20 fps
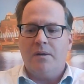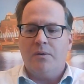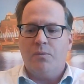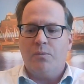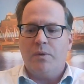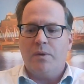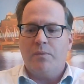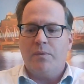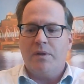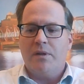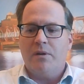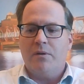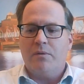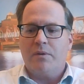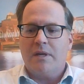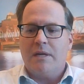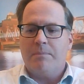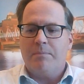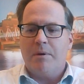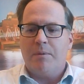We
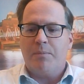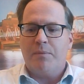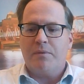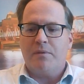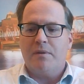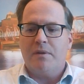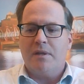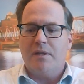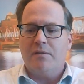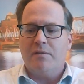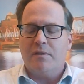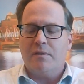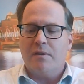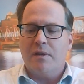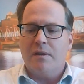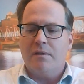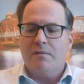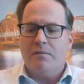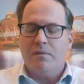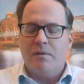don't keep up with the needs.
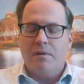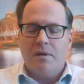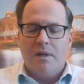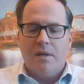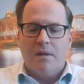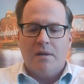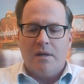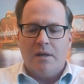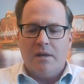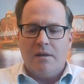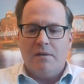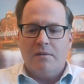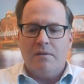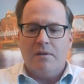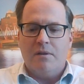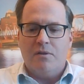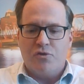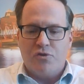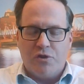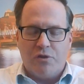In
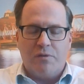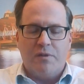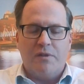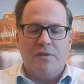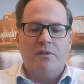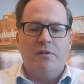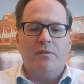insurance,